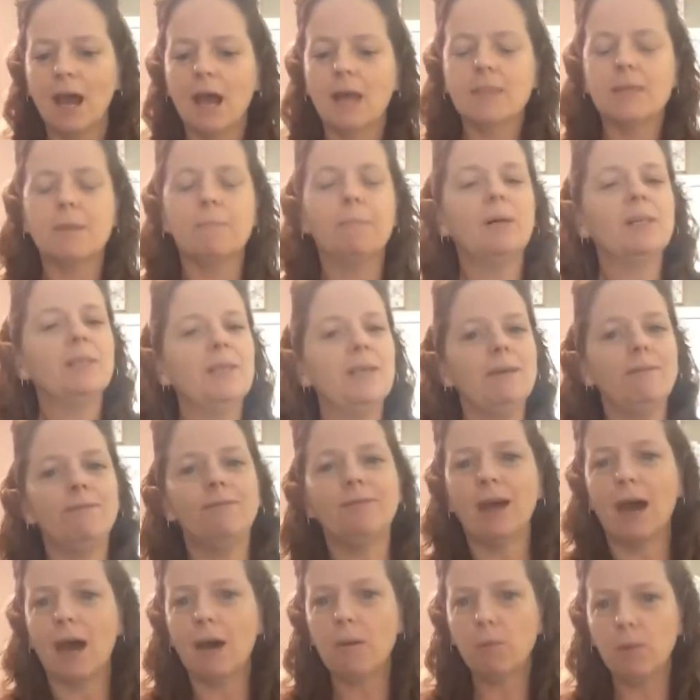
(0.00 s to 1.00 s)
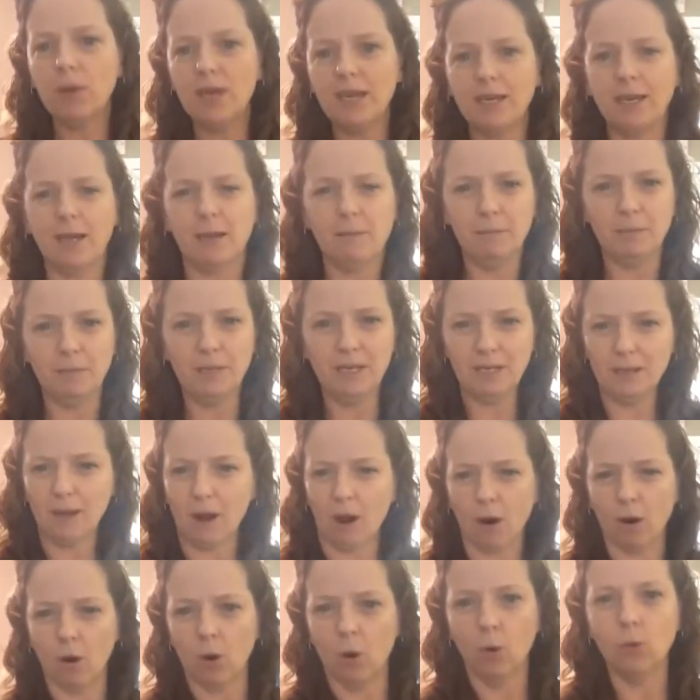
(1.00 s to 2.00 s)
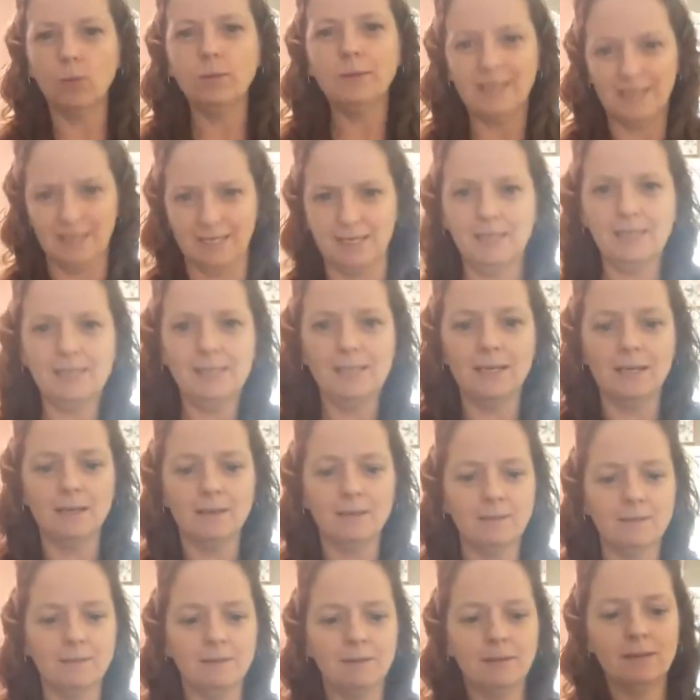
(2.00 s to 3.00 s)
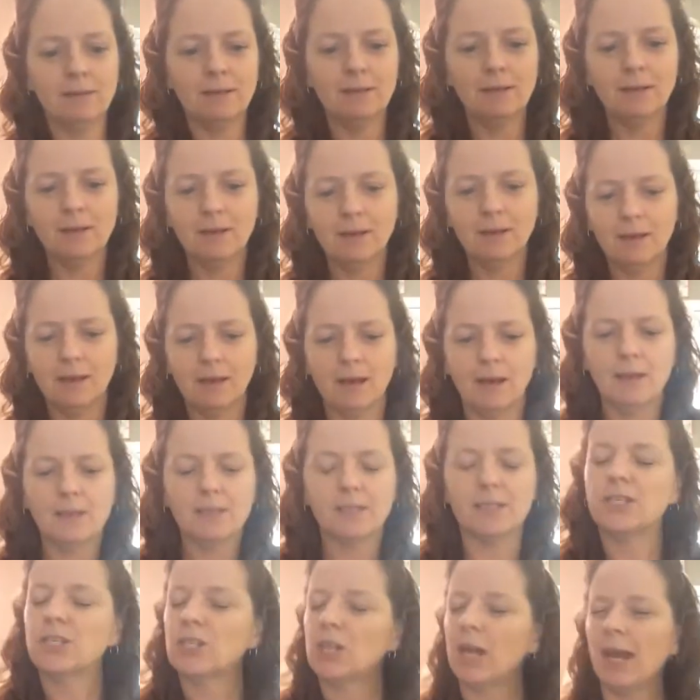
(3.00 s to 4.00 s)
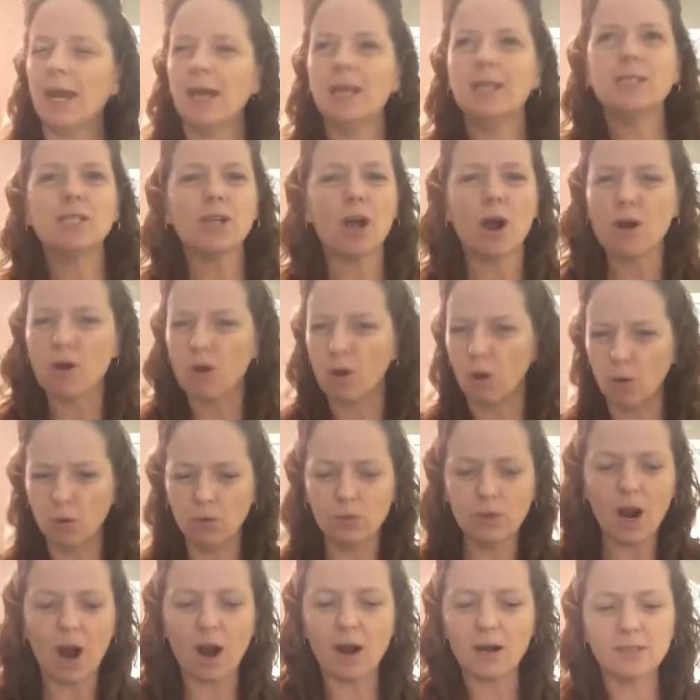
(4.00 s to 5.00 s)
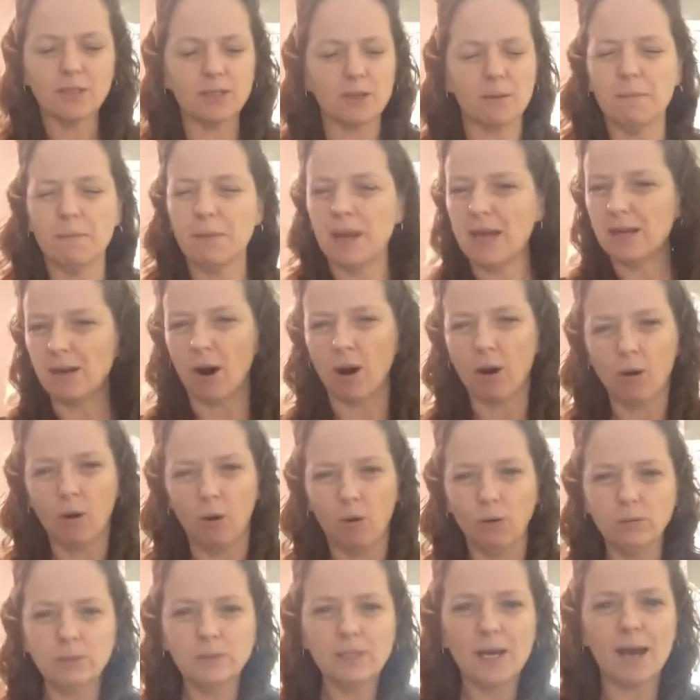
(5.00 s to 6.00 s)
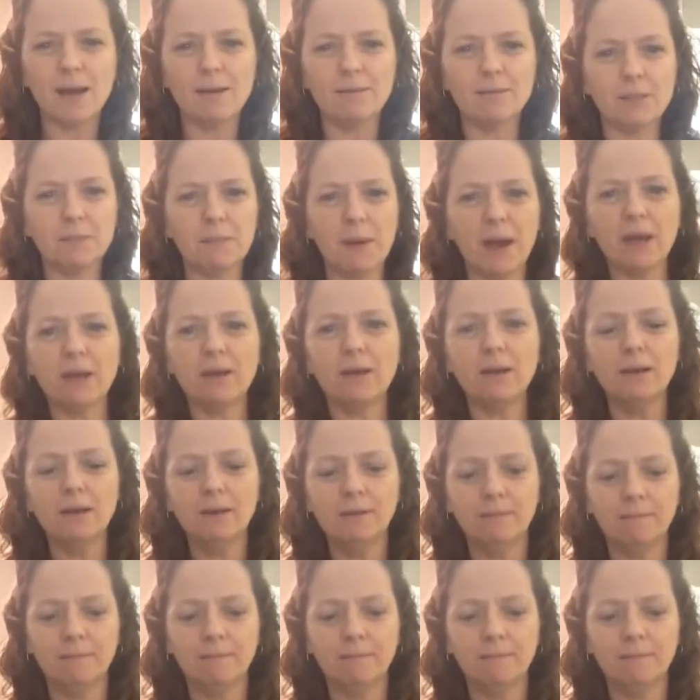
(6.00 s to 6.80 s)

The belief that we can meet our own needs, to change our own hearts or make our own lives better,